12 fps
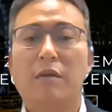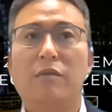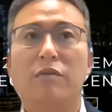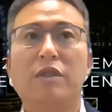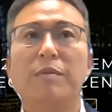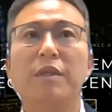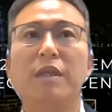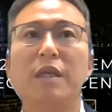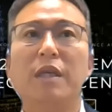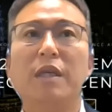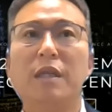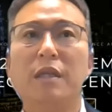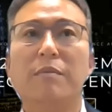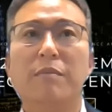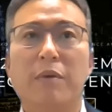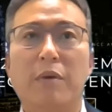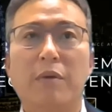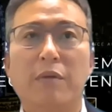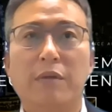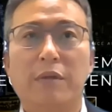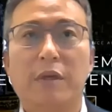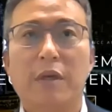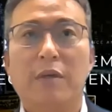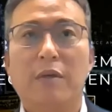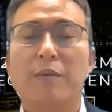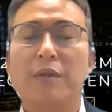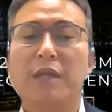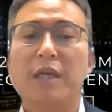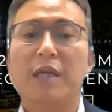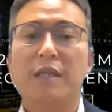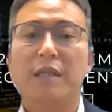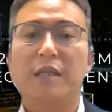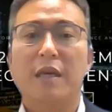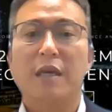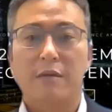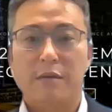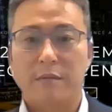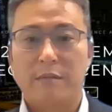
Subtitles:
longevity in the post-COVID-19 era.